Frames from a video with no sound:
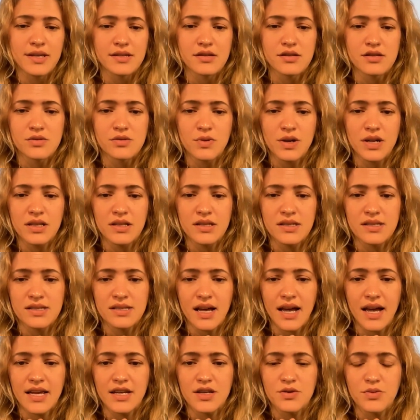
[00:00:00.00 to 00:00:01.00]
and Sweden
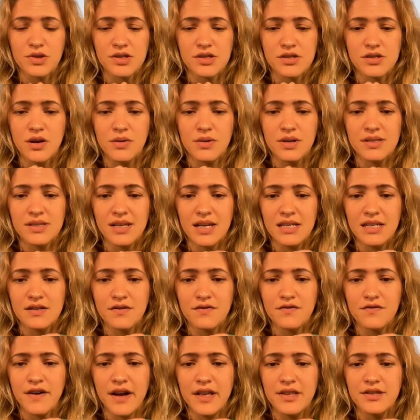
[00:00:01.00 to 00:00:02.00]
signed what's known as a
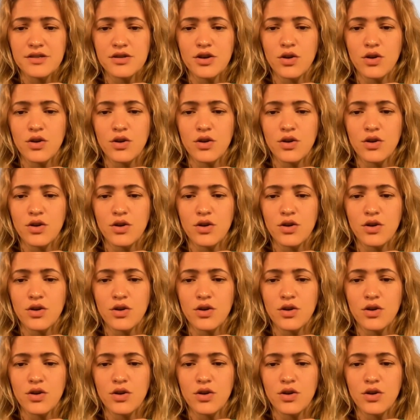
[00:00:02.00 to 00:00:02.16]
defense